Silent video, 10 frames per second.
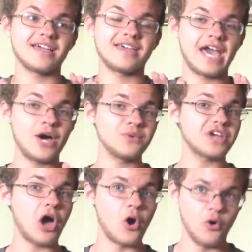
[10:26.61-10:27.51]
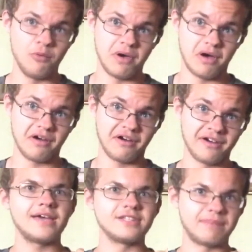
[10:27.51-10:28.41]
Count Omar,
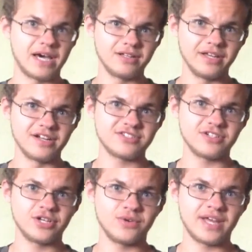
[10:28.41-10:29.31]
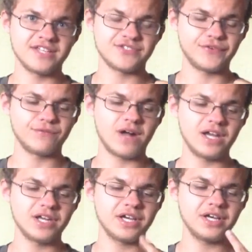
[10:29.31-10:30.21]
and the Baudelaires are known as
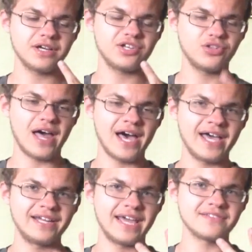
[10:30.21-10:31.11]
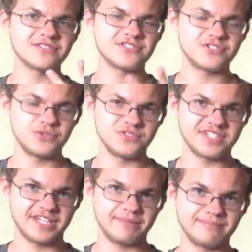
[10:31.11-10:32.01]
Veronica, Clyde, and
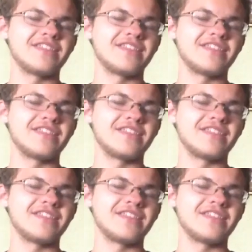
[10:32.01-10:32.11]
Susie.